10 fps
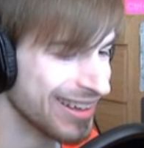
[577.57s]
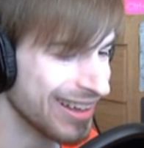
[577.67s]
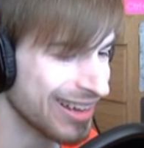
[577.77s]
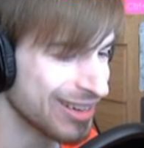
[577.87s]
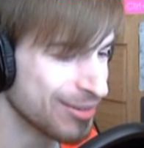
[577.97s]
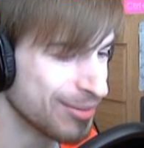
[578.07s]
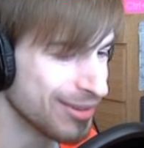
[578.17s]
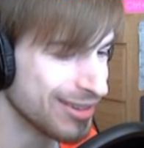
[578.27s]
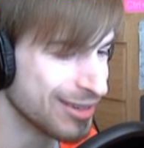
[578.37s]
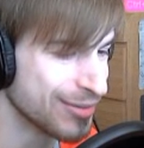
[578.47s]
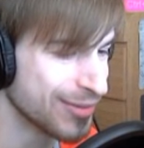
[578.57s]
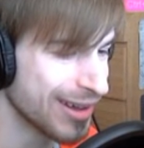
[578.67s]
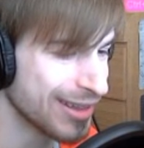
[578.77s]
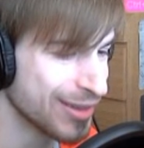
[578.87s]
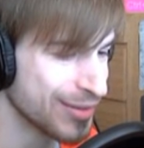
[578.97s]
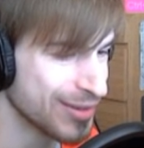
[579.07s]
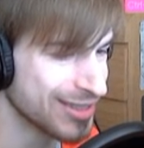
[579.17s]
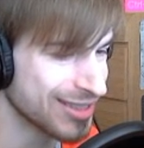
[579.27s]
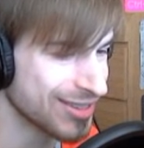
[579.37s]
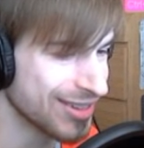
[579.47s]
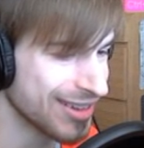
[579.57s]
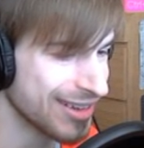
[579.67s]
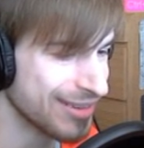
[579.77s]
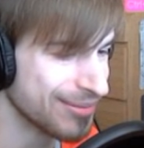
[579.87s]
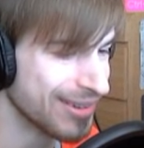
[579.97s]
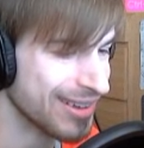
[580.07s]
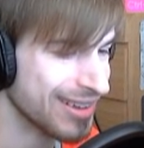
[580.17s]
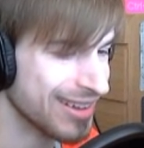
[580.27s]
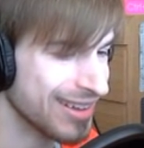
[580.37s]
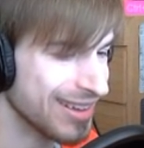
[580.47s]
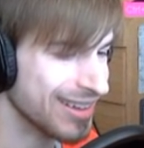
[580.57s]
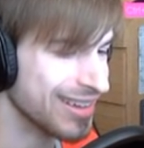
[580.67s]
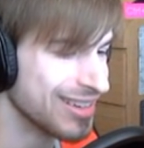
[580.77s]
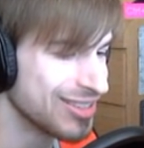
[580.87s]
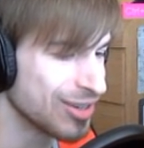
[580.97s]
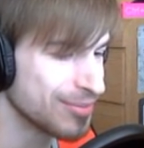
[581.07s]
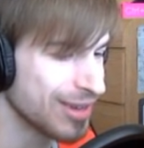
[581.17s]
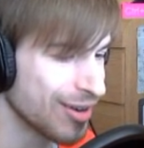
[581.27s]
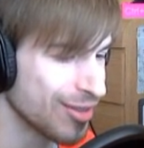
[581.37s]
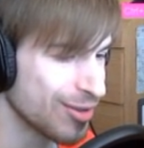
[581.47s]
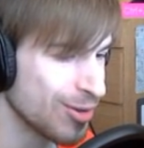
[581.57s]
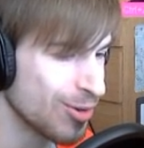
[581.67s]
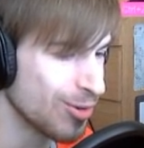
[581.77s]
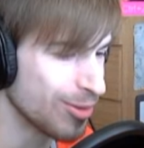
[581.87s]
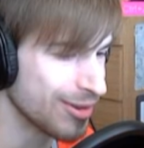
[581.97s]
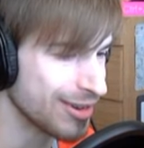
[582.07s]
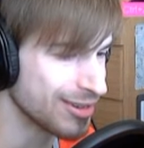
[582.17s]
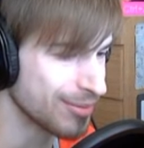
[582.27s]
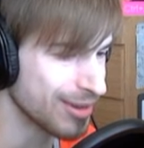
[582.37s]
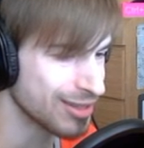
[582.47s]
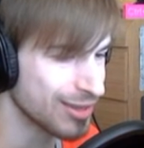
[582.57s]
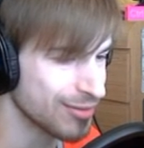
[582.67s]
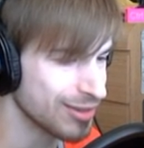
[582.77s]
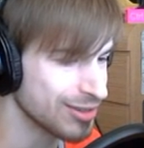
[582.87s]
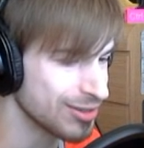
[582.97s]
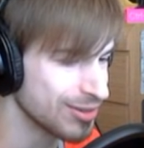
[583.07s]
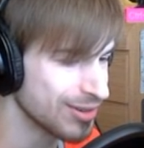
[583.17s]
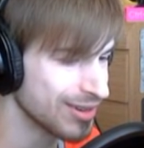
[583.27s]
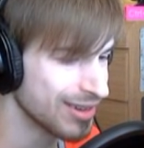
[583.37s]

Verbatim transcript: I completely defied the physics of the game. Jumped out of the hole that I dug myself into.